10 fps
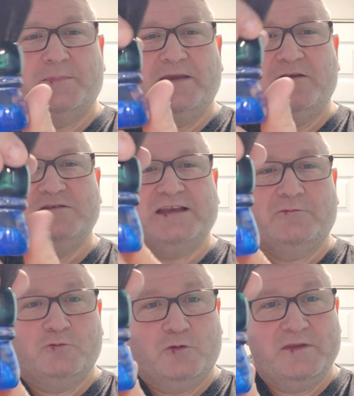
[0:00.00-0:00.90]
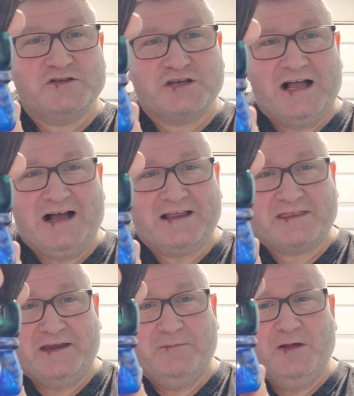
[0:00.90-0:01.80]
be using, we're going with the shark
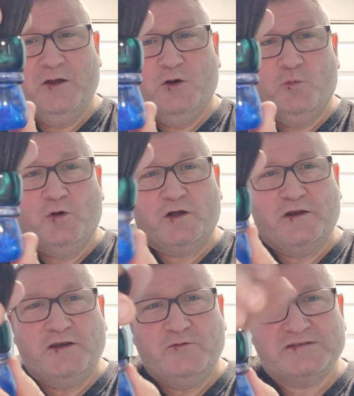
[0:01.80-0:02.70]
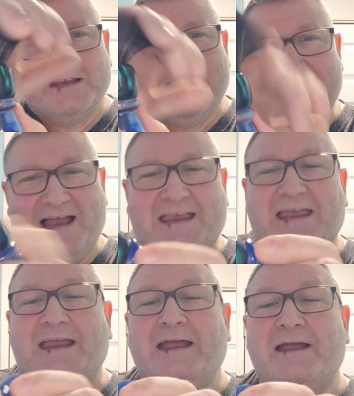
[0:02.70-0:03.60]
theme. We're going to use the
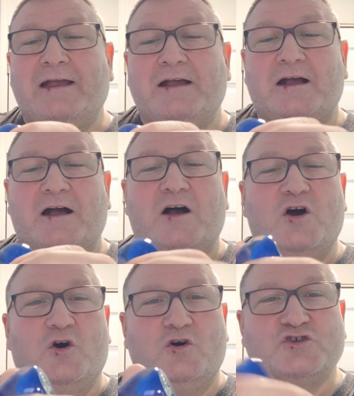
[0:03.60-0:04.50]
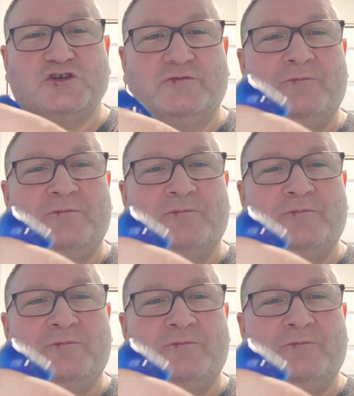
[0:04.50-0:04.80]
Yaqi Ocean.